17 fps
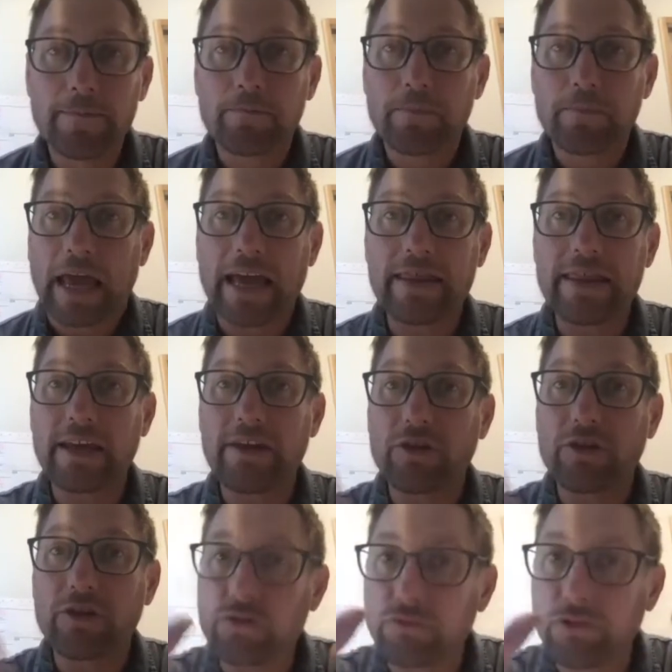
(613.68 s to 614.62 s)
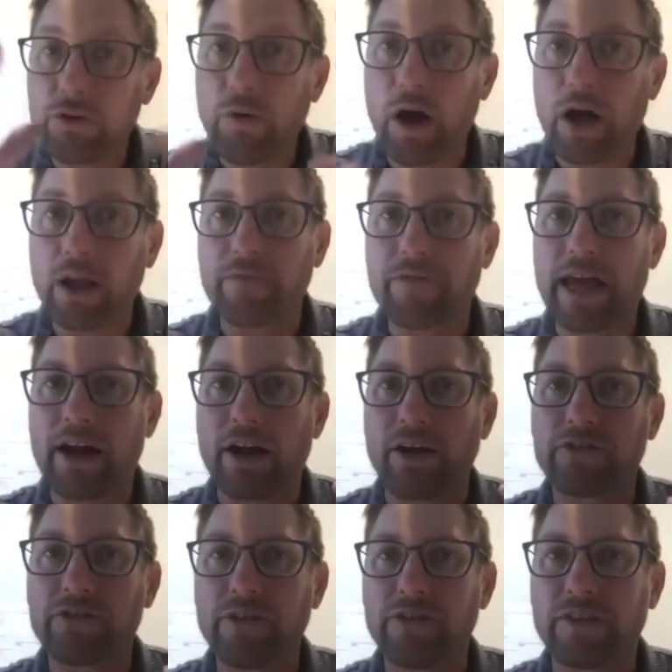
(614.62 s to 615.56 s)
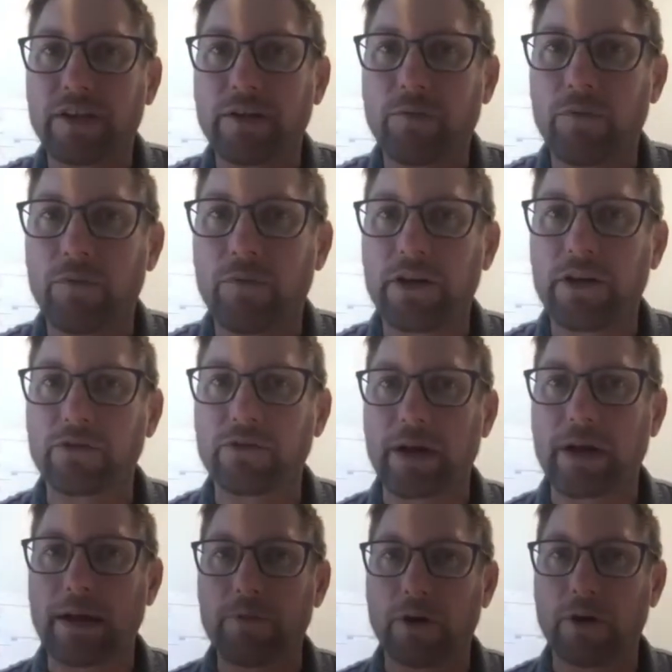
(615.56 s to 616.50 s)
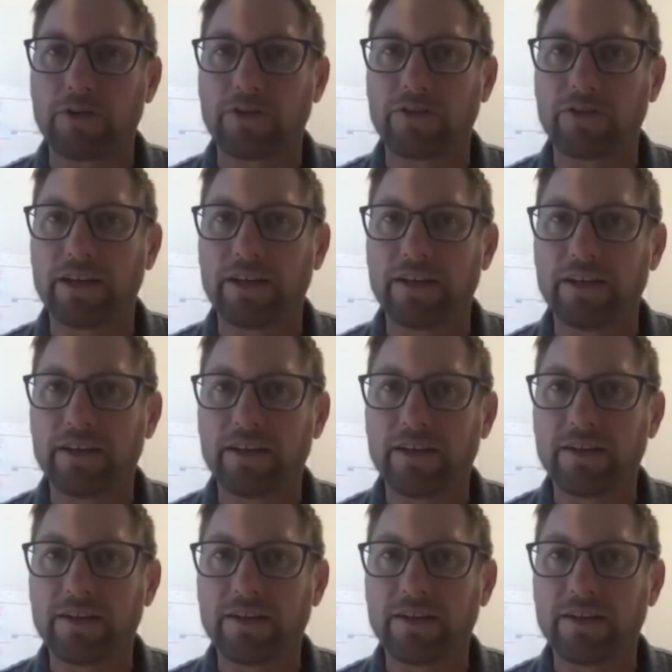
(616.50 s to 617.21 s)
and then through all of that, all of a sudden you said, well, here's what I'm noticing.